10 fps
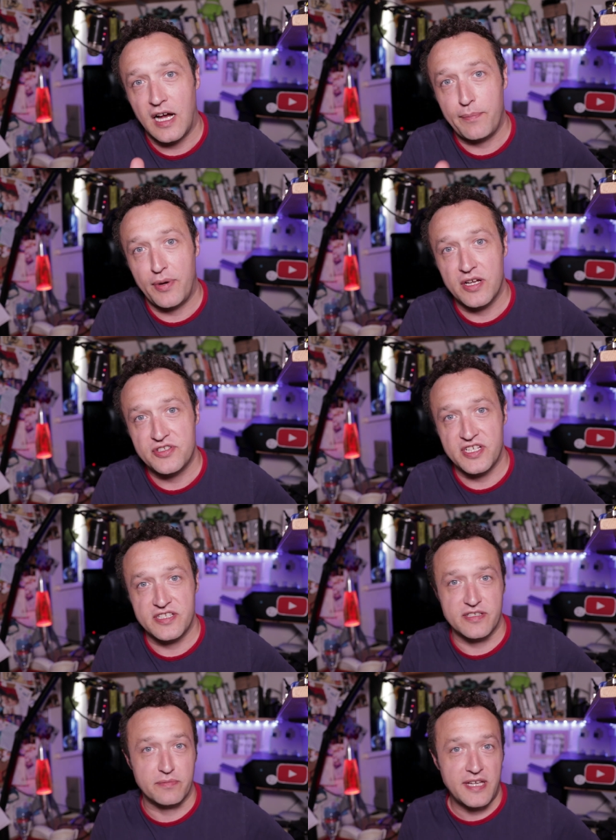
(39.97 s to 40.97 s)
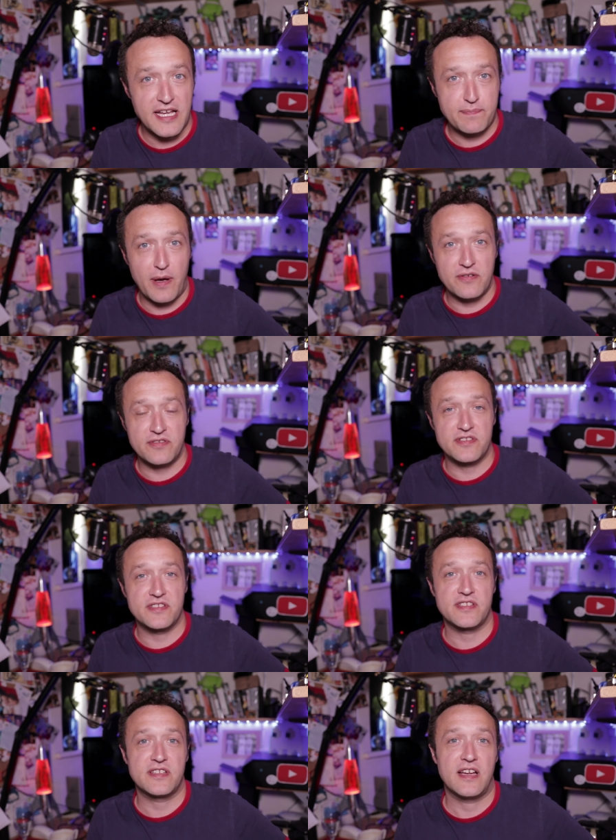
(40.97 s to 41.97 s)
I purchased some guest
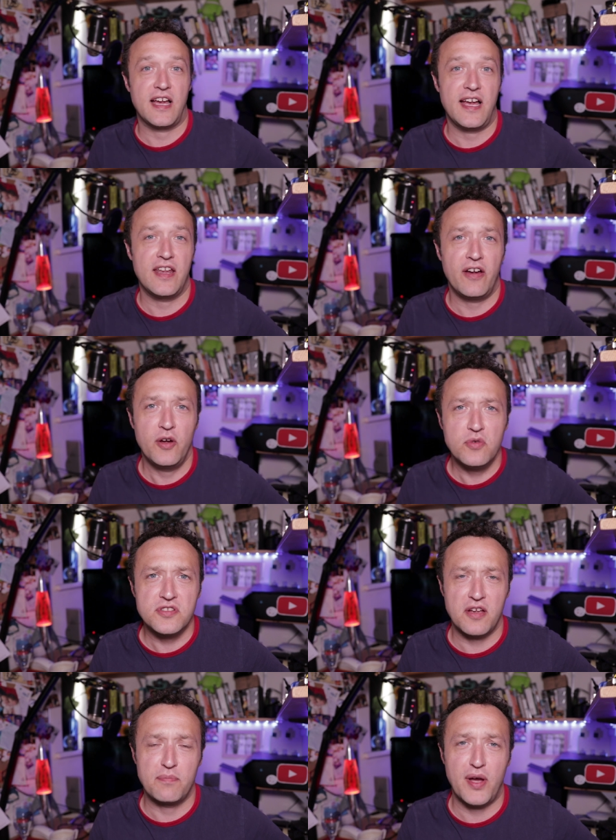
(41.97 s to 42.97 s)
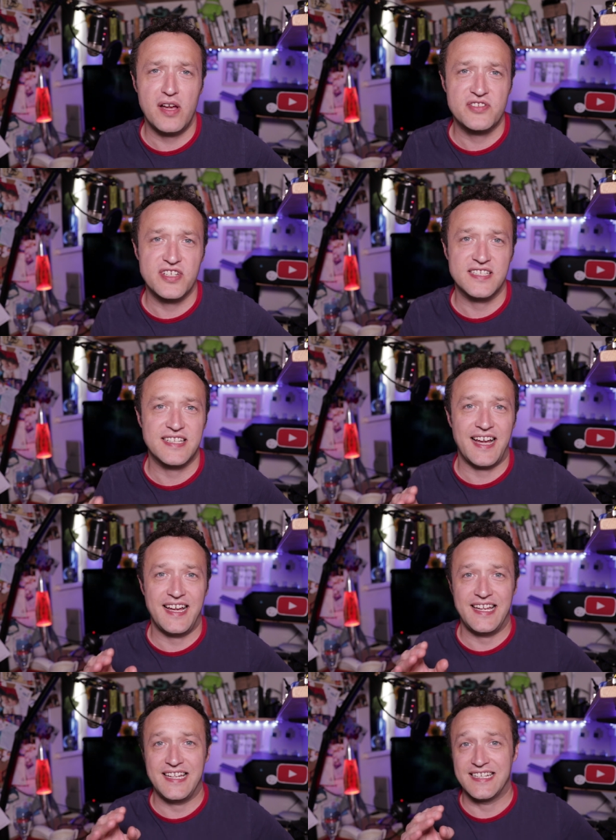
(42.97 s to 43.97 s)
posts, and I also purchased
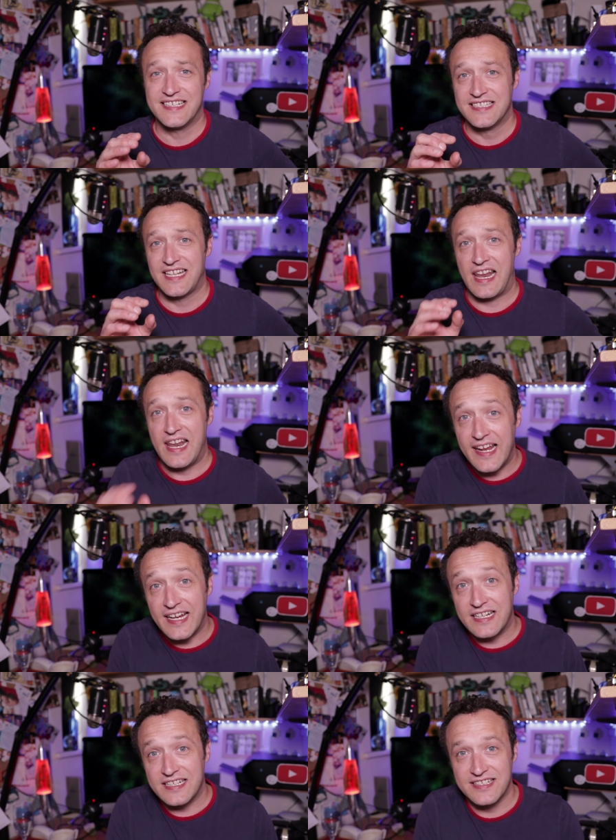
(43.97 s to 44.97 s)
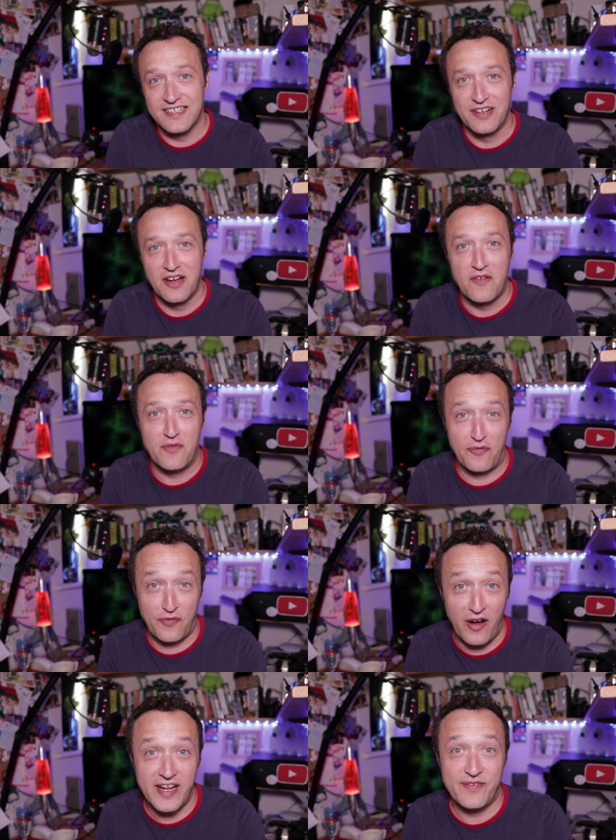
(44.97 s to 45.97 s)
a link for
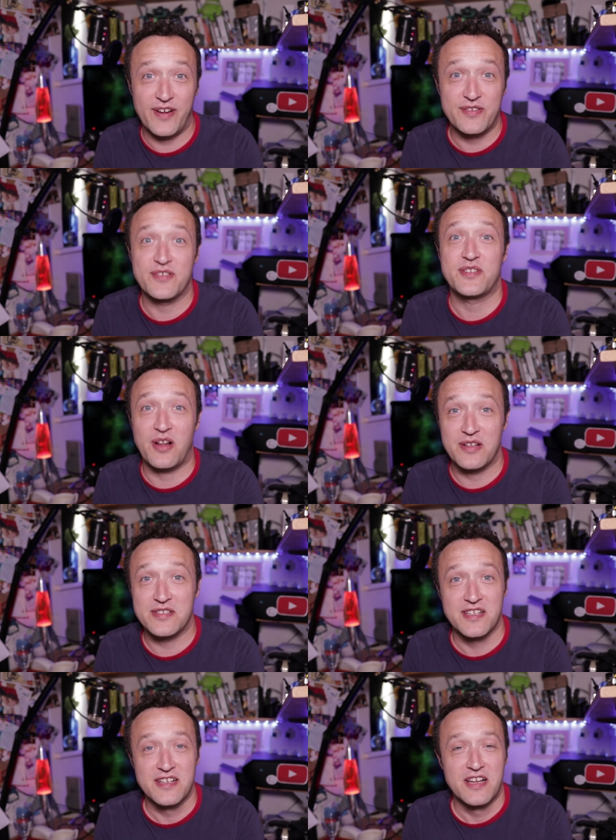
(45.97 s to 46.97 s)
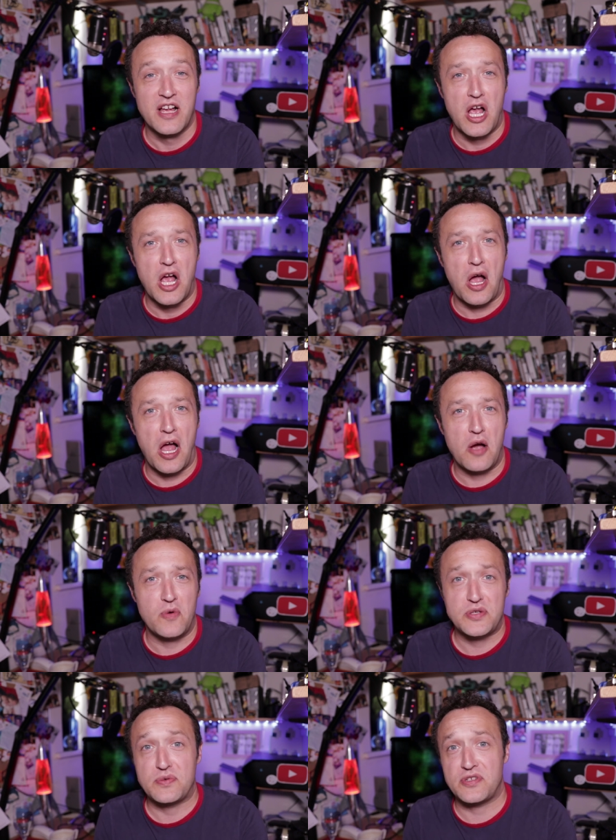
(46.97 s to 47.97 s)
five hundred dollars, uh,
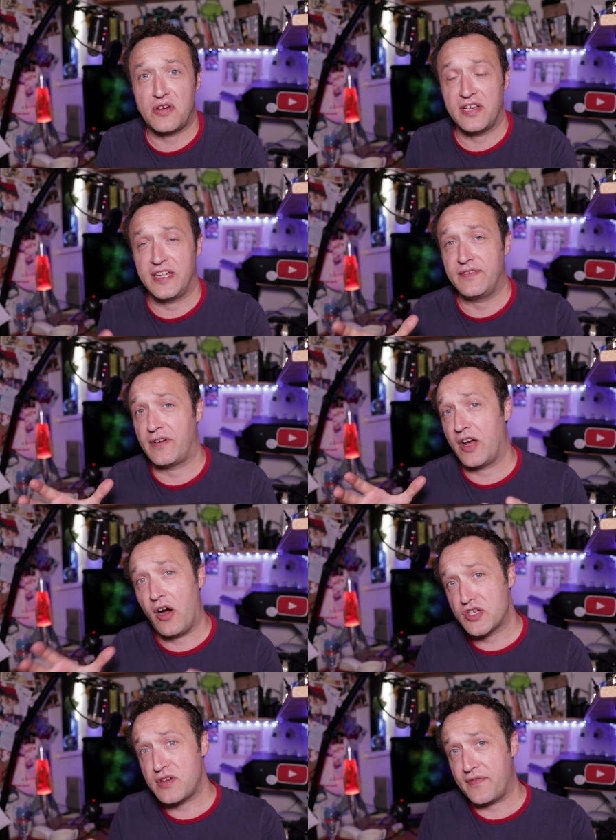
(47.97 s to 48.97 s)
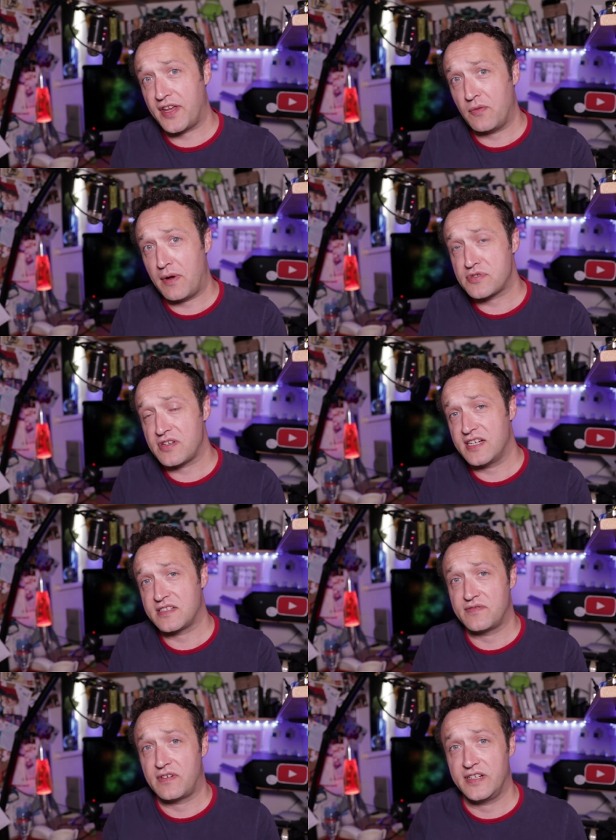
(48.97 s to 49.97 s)
which was on a very high trafficking website,
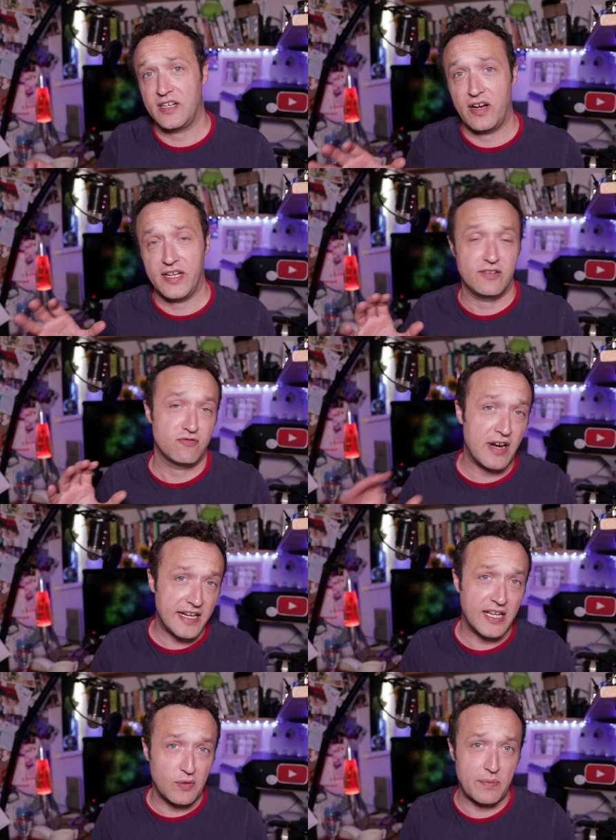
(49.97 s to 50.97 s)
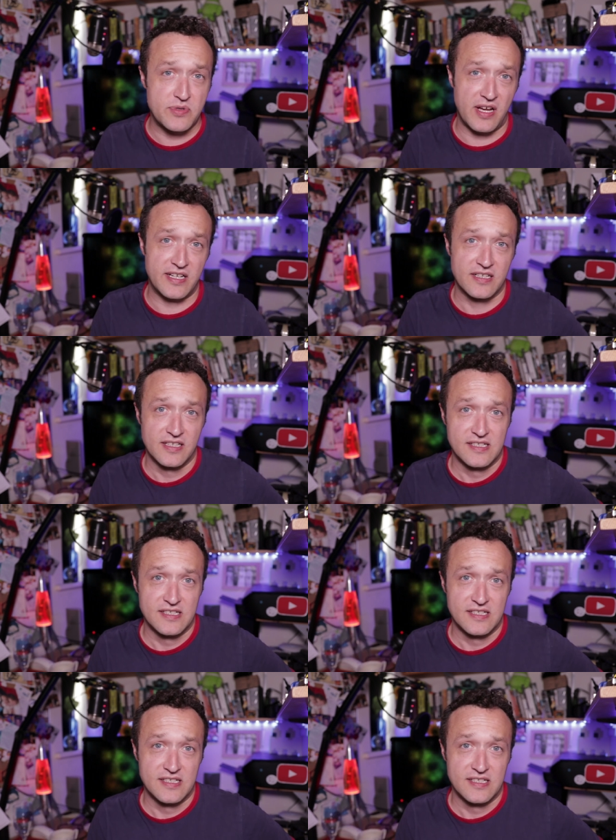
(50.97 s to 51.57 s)
very high ranking website.